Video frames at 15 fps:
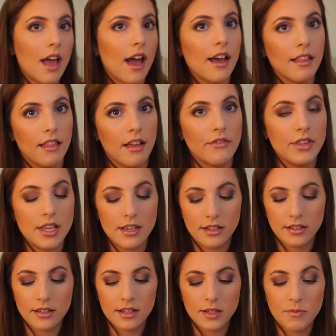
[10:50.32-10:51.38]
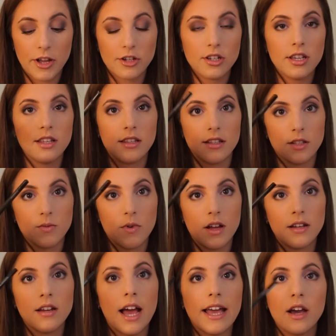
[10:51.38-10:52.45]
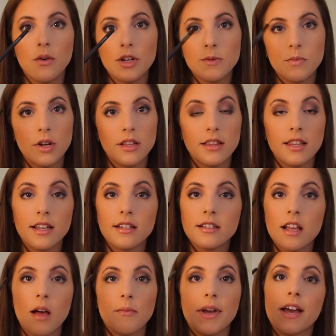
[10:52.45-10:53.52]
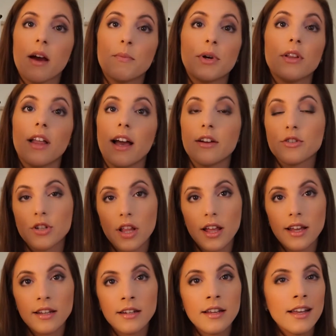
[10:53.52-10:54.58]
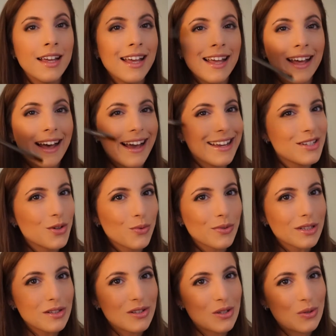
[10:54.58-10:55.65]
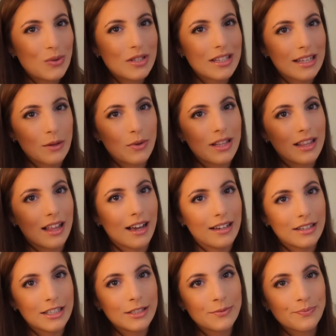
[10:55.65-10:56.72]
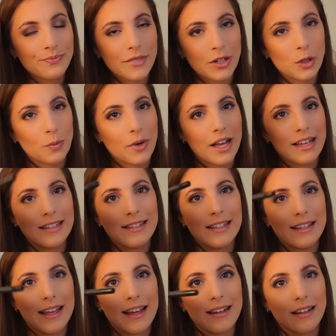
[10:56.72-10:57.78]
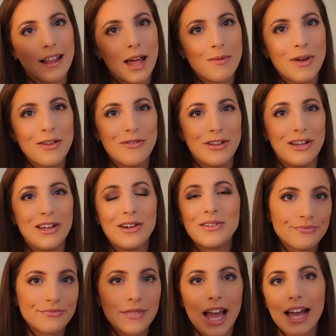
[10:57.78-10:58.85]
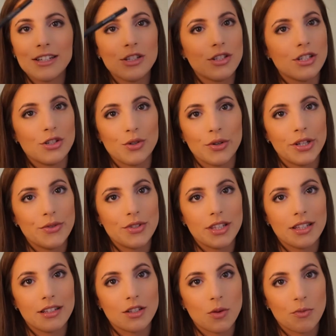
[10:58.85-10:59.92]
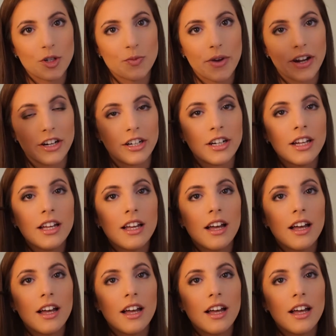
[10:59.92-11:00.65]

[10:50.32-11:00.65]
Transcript: I love these, especially this one. I always put this on my upper lash line. I don't really use liquid liner, and you'll probably see that in a lot of my videos. I just enjoy using this so much better.